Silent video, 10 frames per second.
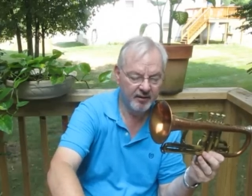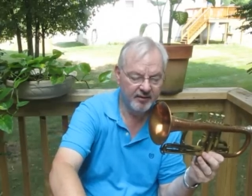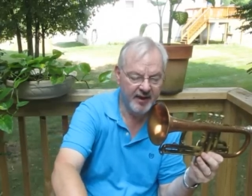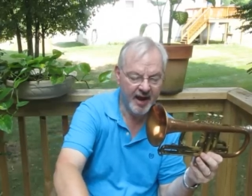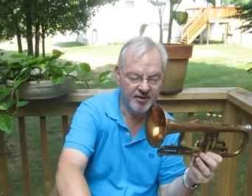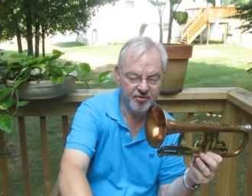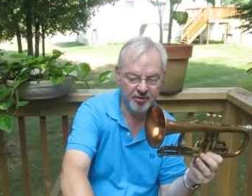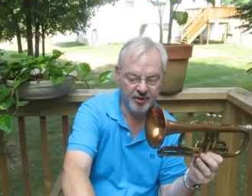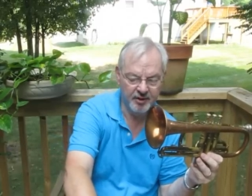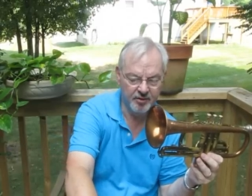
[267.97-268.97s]

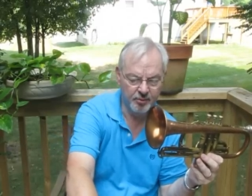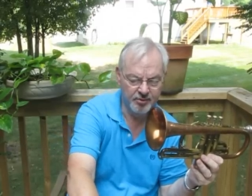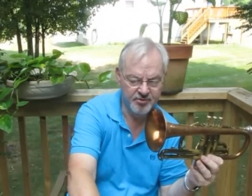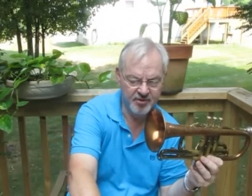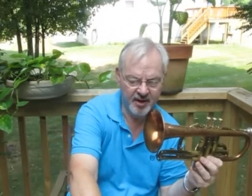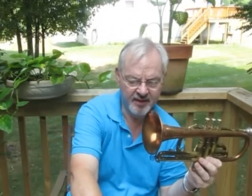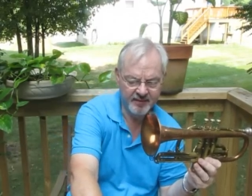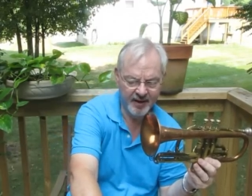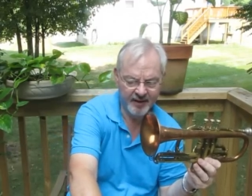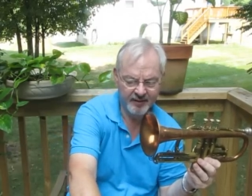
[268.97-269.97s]
naturally, you would say
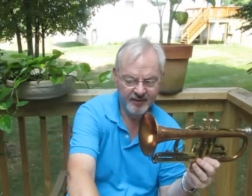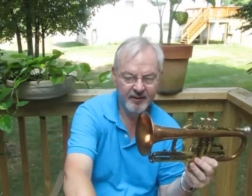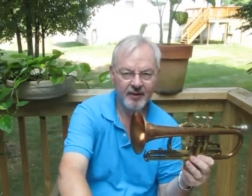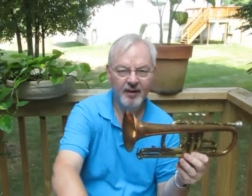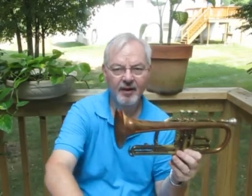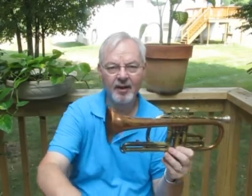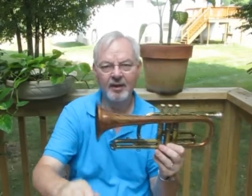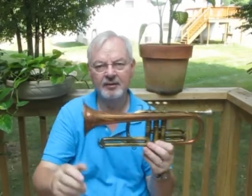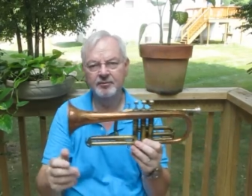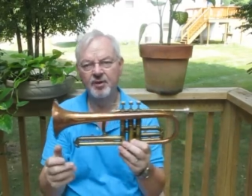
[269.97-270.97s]
that
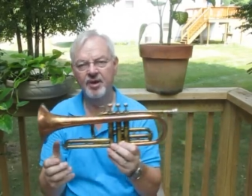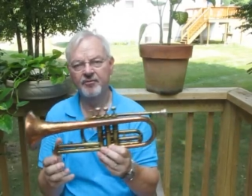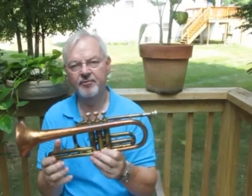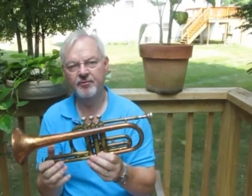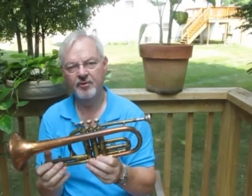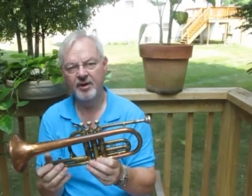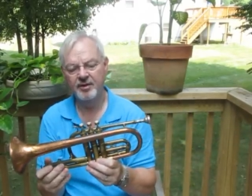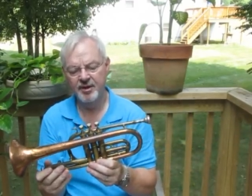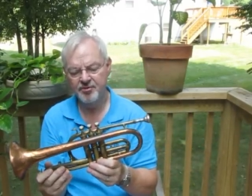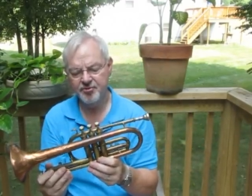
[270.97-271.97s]
if
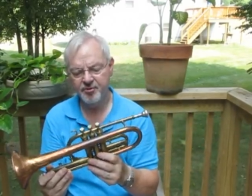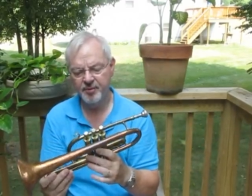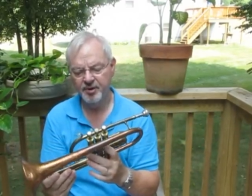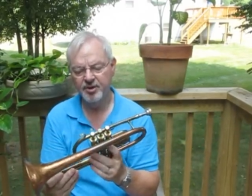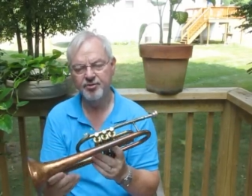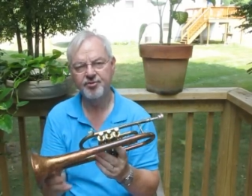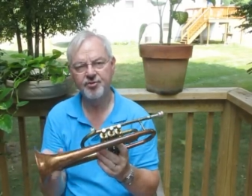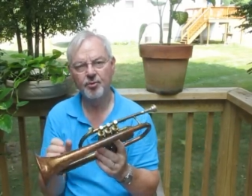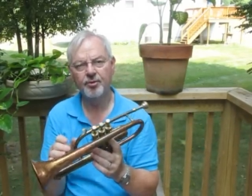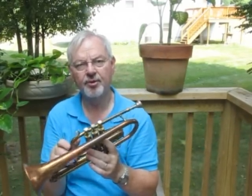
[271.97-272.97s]
an instrument is
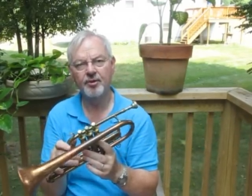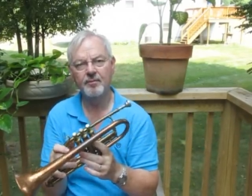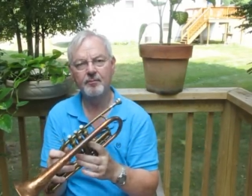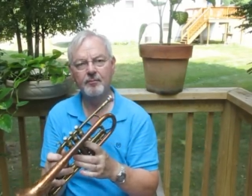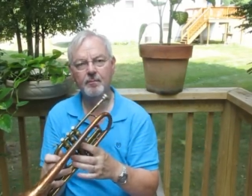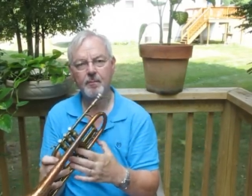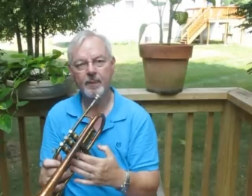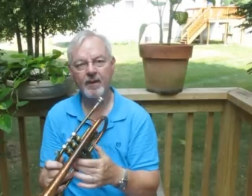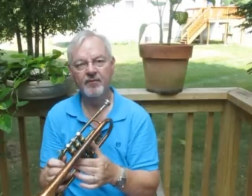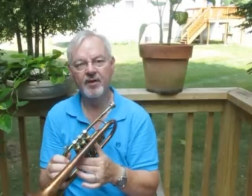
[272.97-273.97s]
shorter,
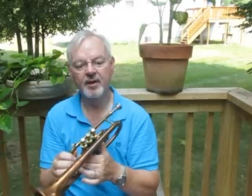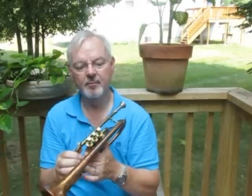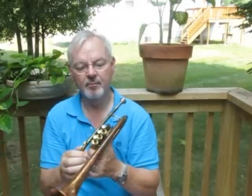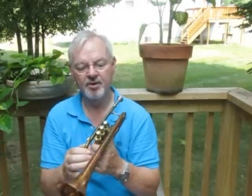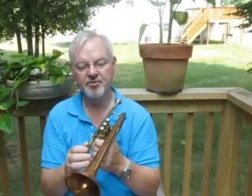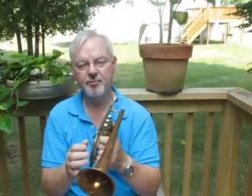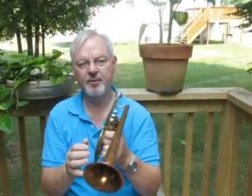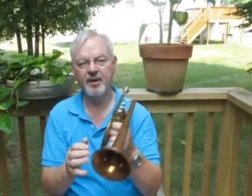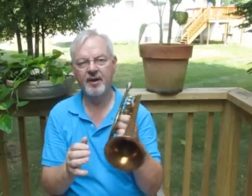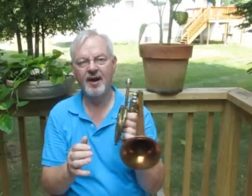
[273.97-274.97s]
then it must
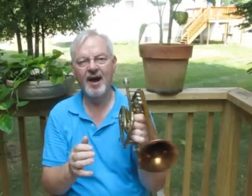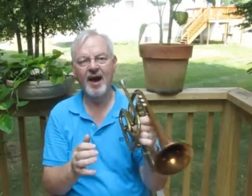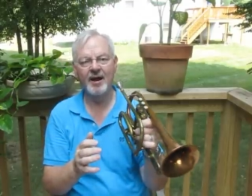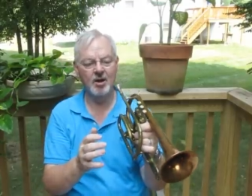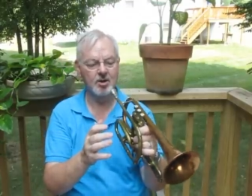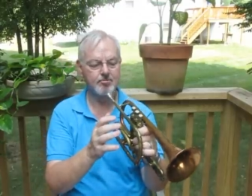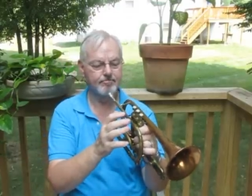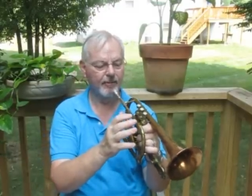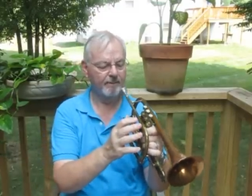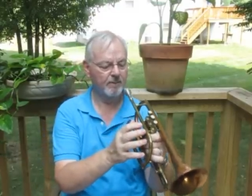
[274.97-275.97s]
be higher.
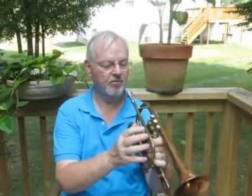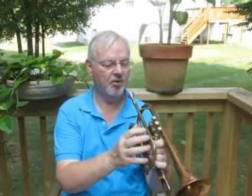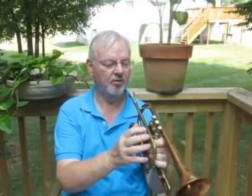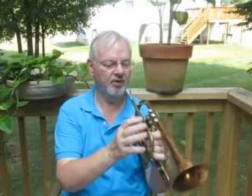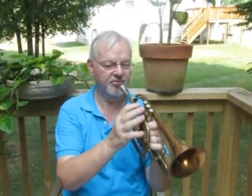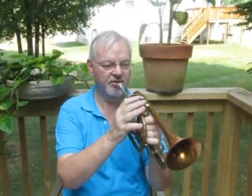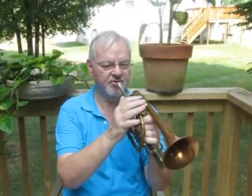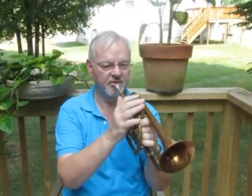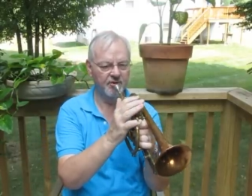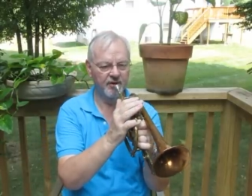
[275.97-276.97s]
So let's
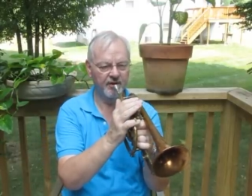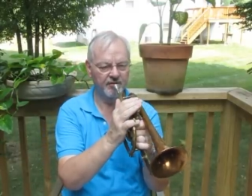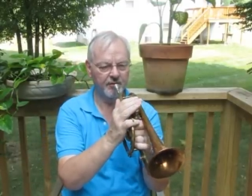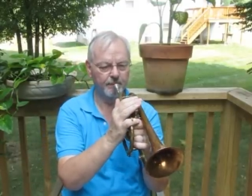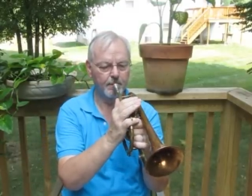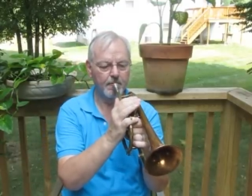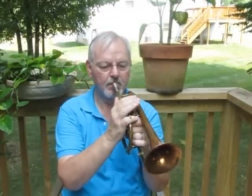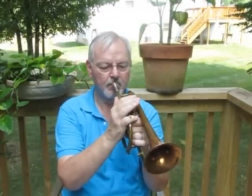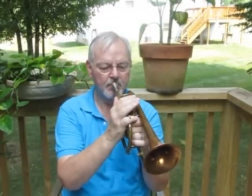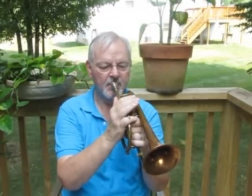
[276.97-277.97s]
listen to this.
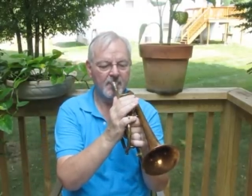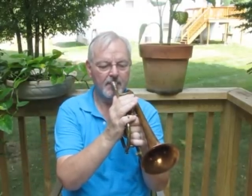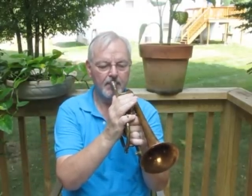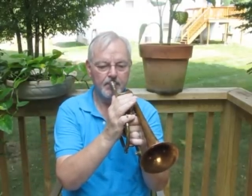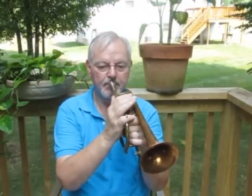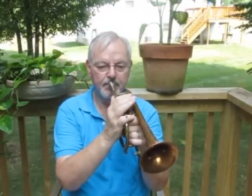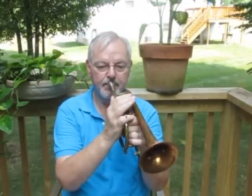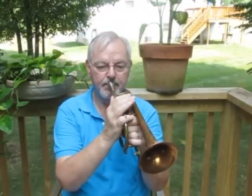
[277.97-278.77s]
All